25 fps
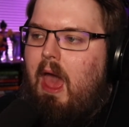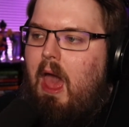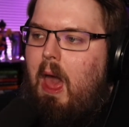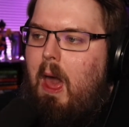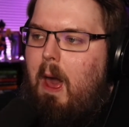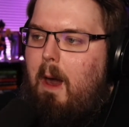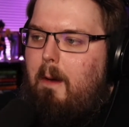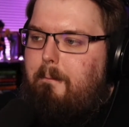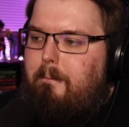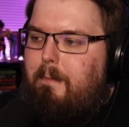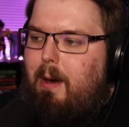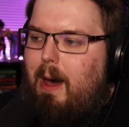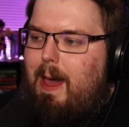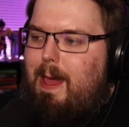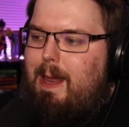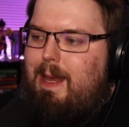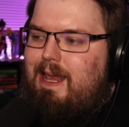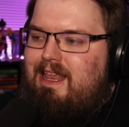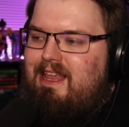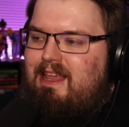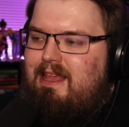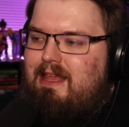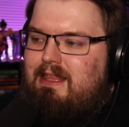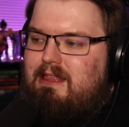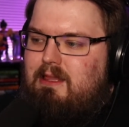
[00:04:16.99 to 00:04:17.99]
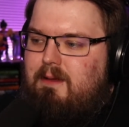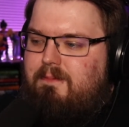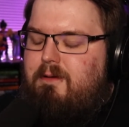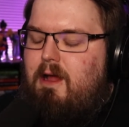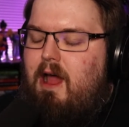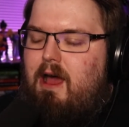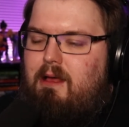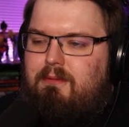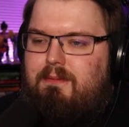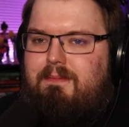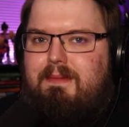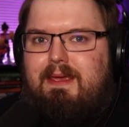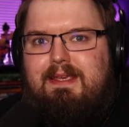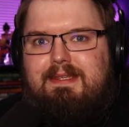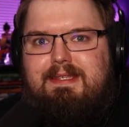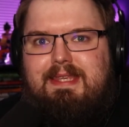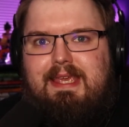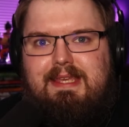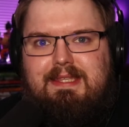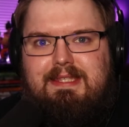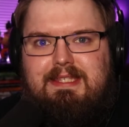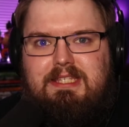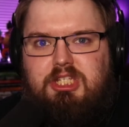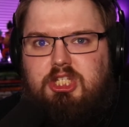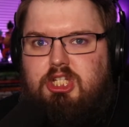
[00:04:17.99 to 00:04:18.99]
but the problem is
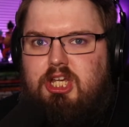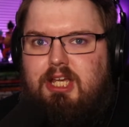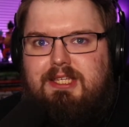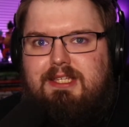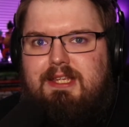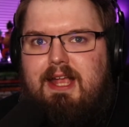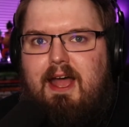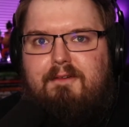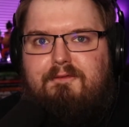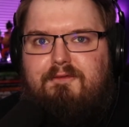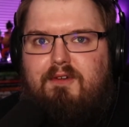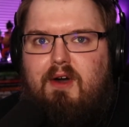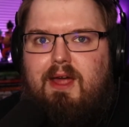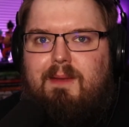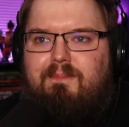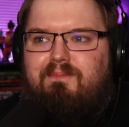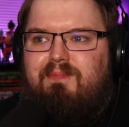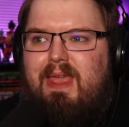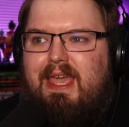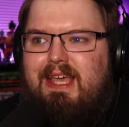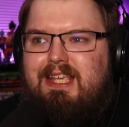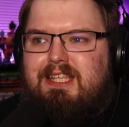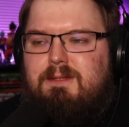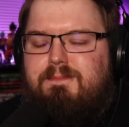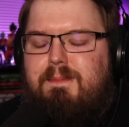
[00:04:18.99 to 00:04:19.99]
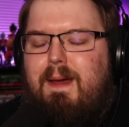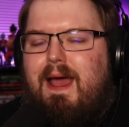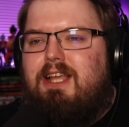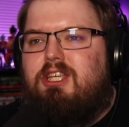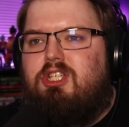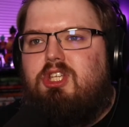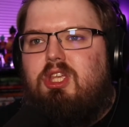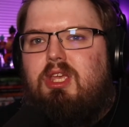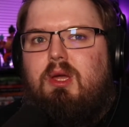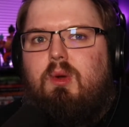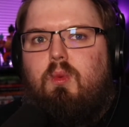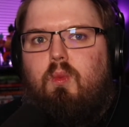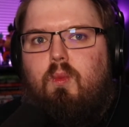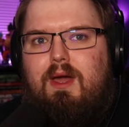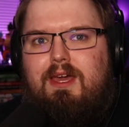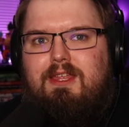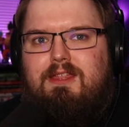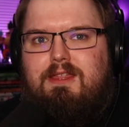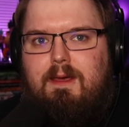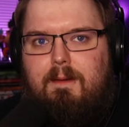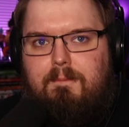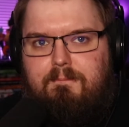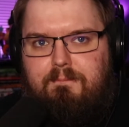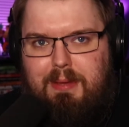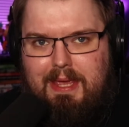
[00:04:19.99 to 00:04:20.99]
it's just not fun, especially with
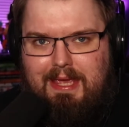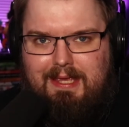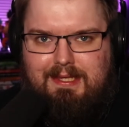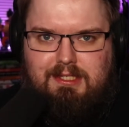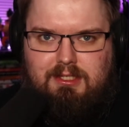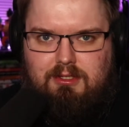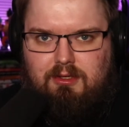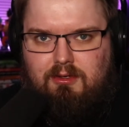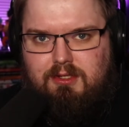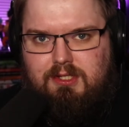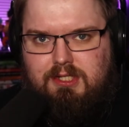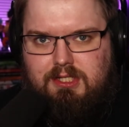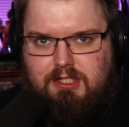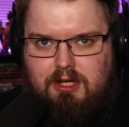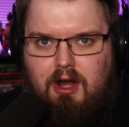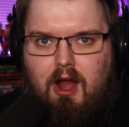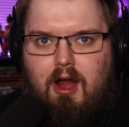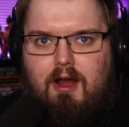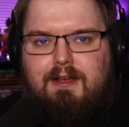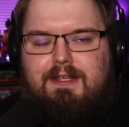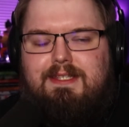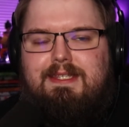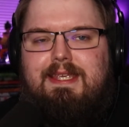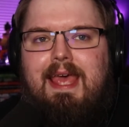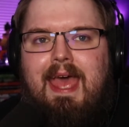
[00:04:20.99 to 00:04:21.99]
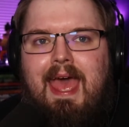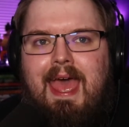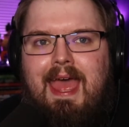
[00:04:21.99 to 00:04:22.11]
pistol starts.